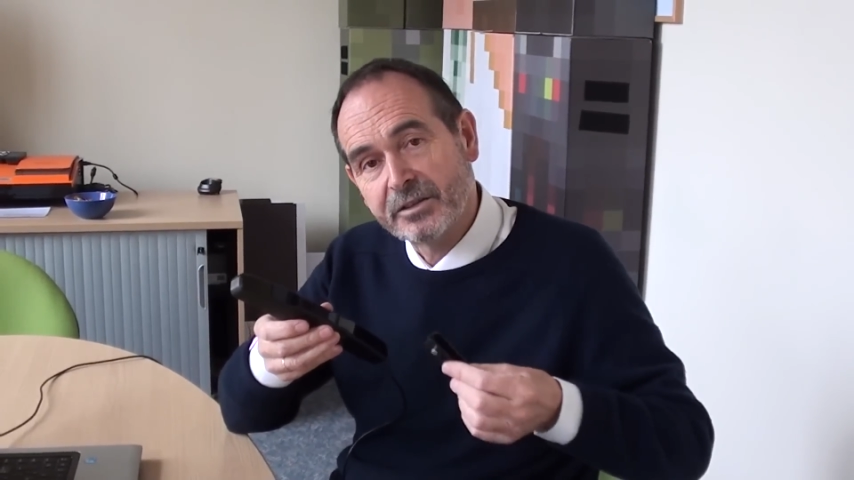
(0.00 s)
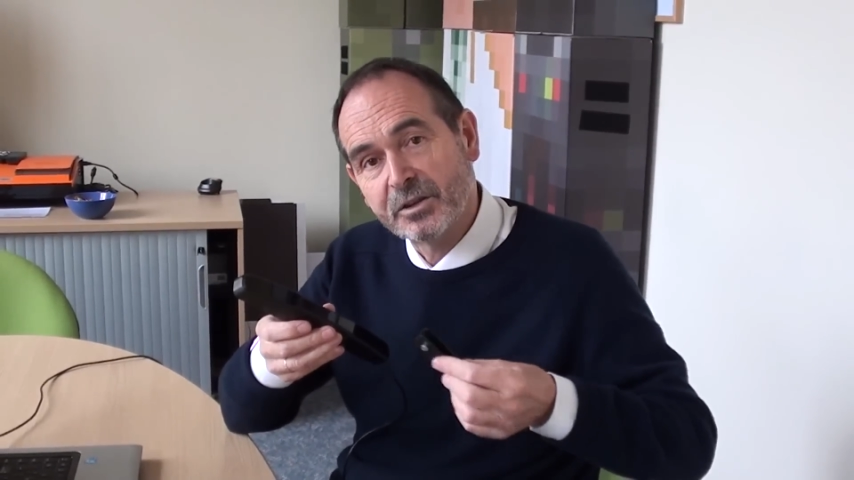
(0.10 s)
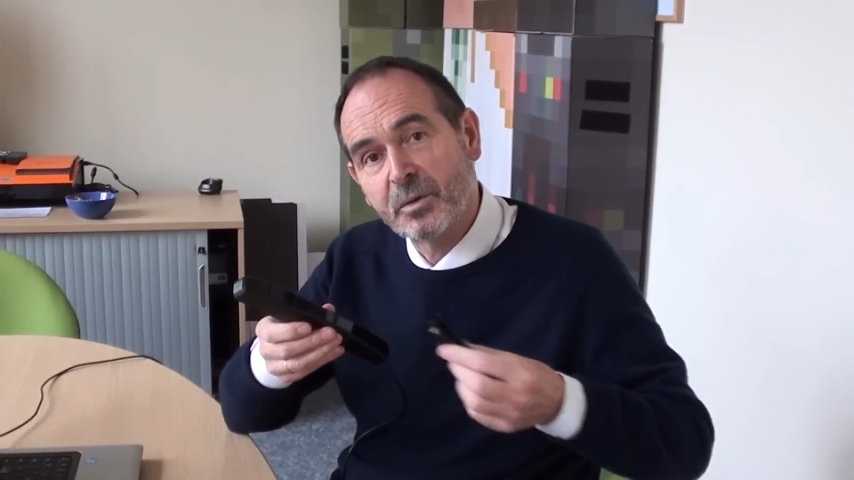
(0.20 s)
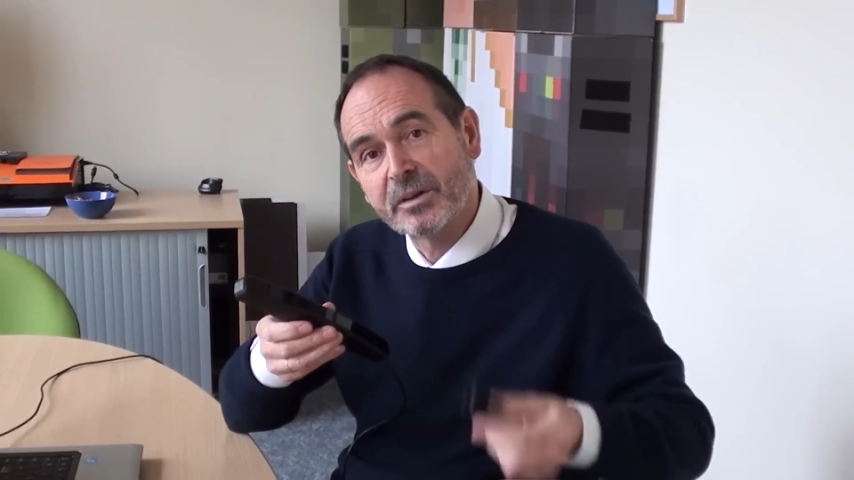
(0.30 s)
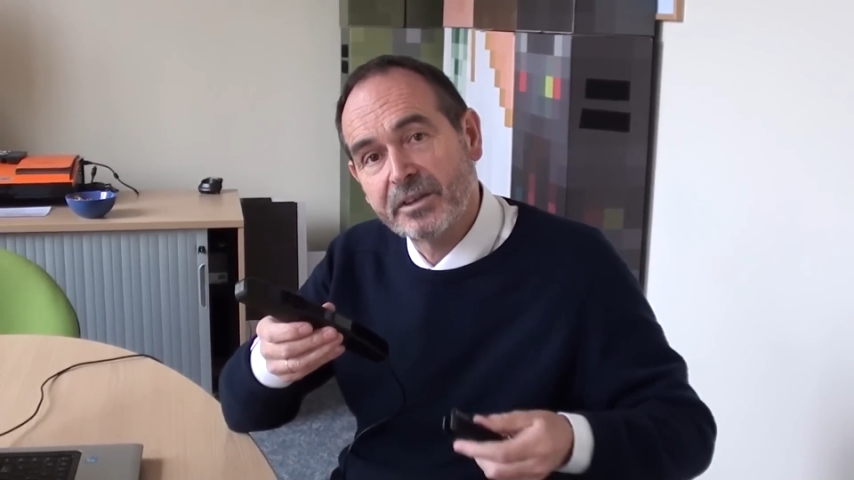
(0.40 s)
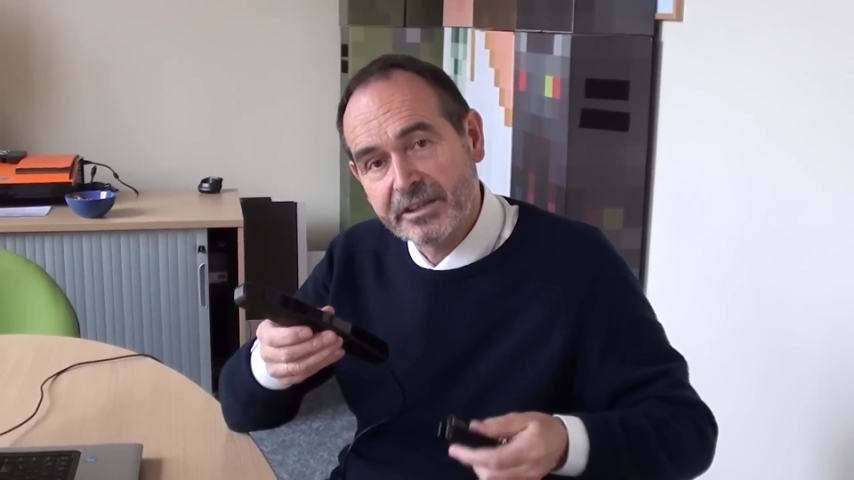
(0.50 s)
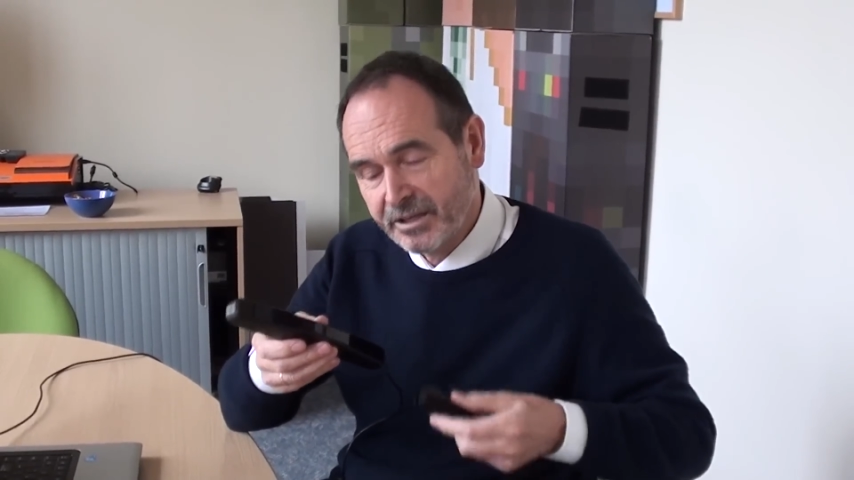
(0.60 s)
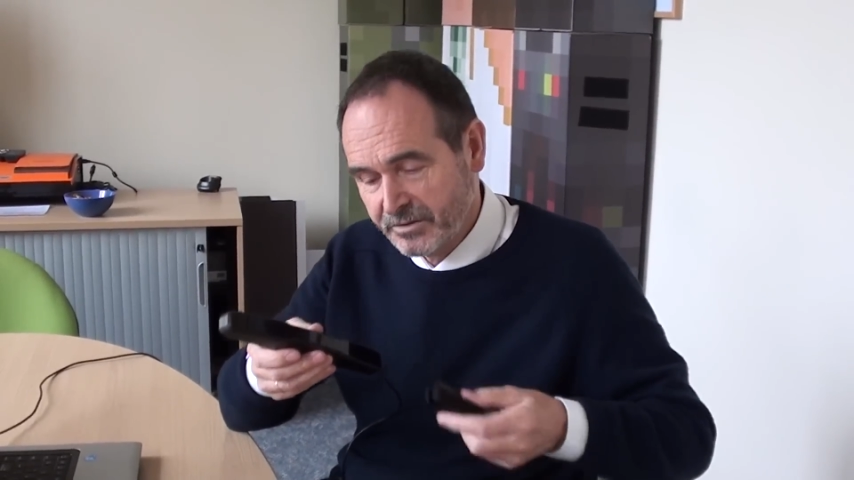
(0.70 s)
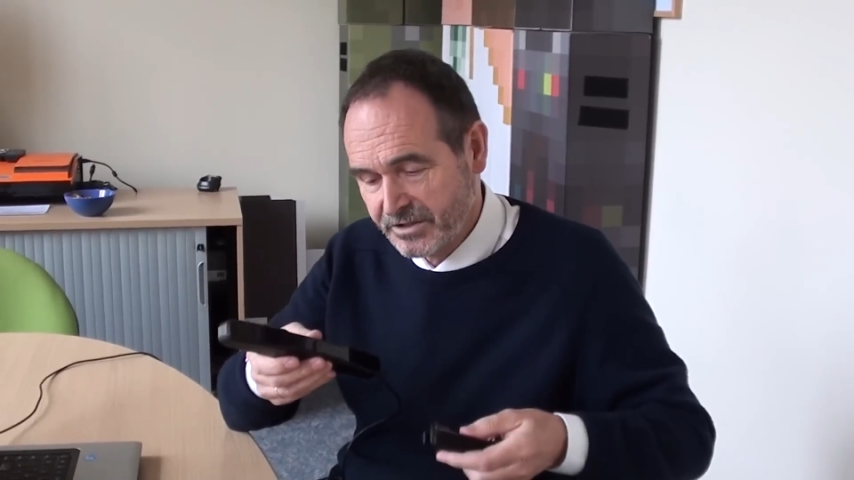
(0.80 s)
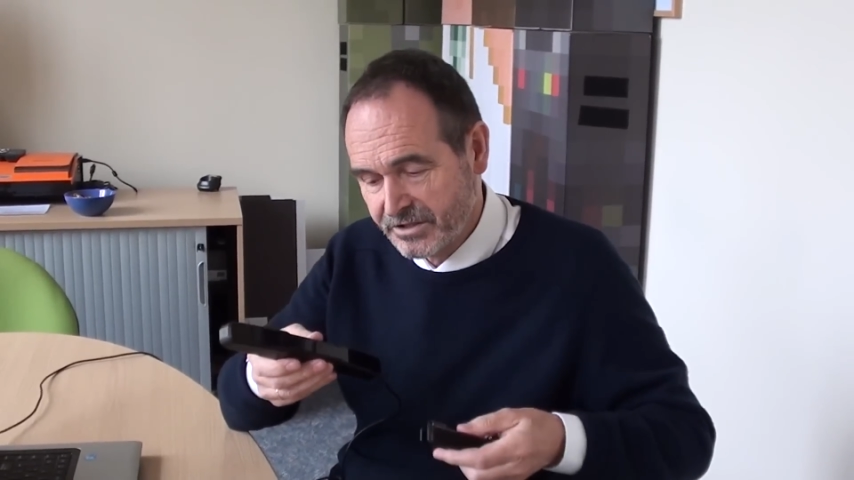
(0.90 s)
do a quick
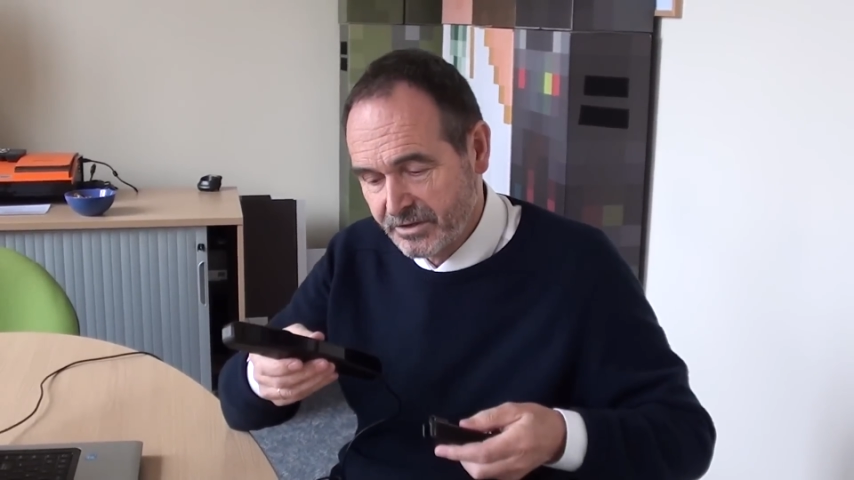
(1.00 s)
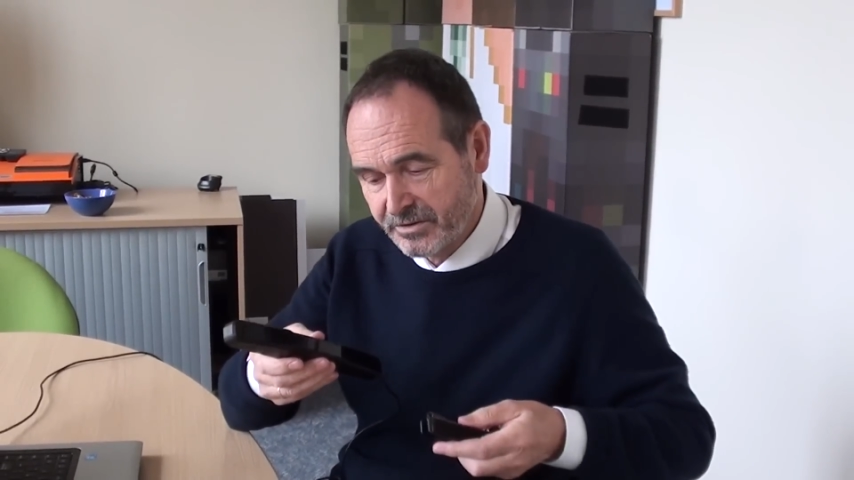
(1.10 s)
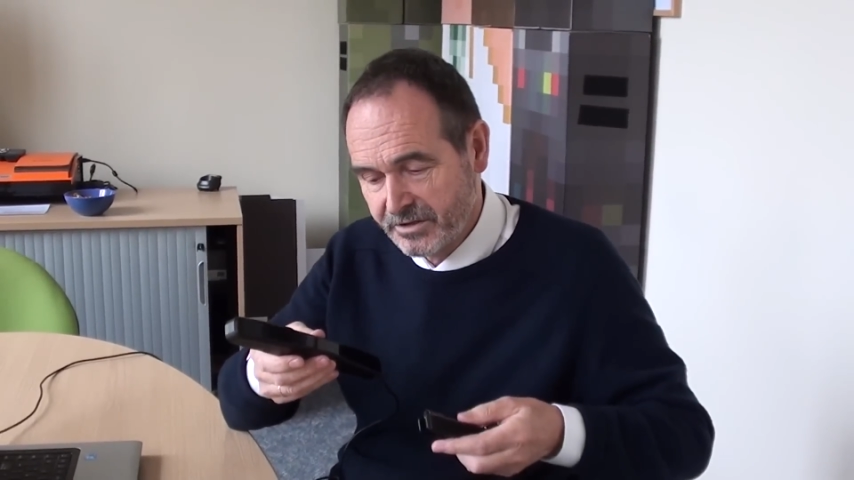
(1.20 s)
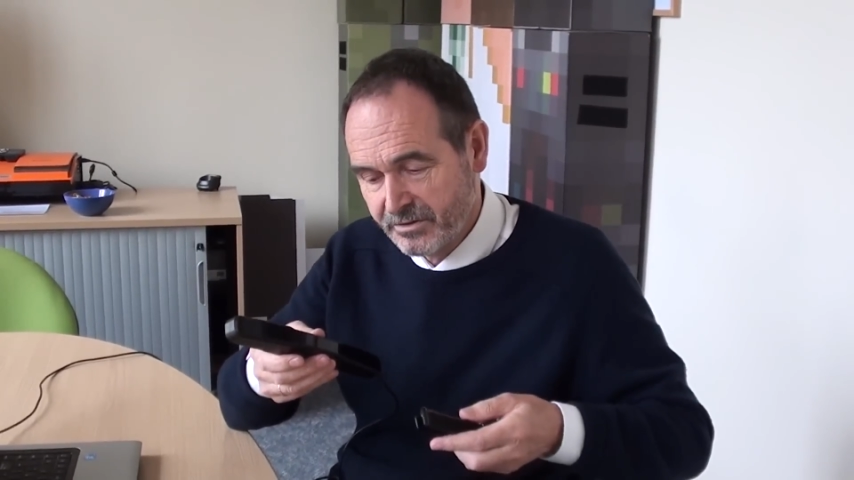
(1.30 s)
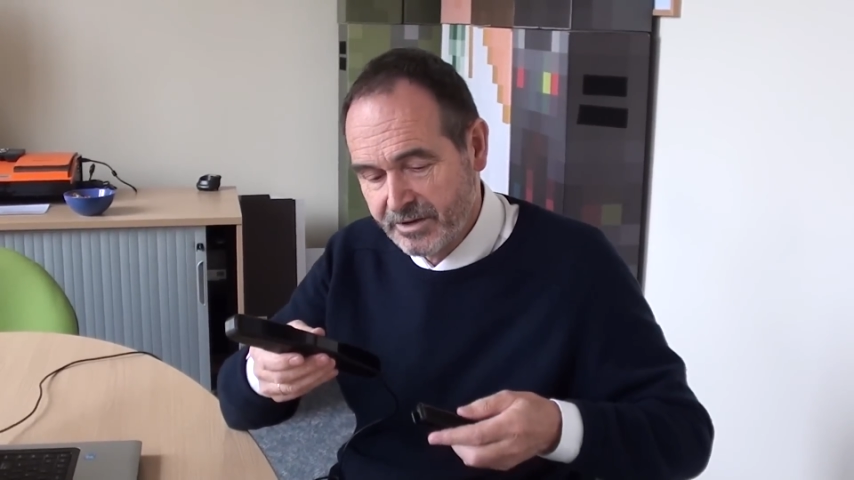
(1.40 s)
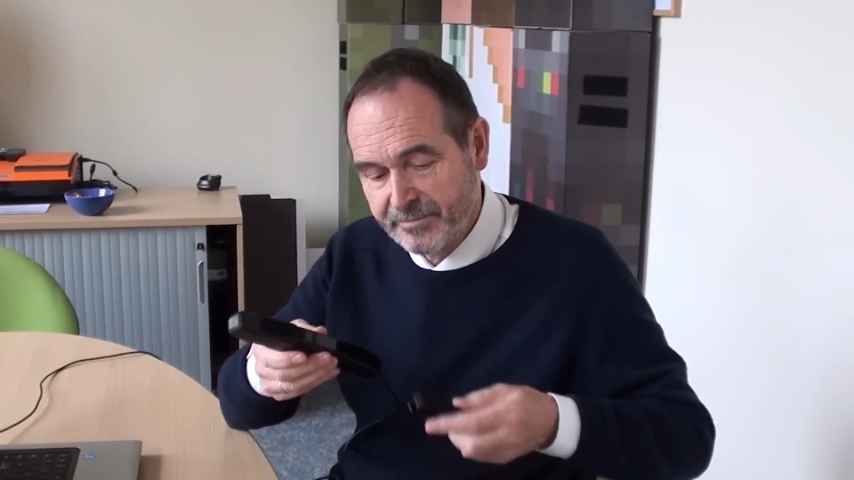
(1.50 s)
video to show you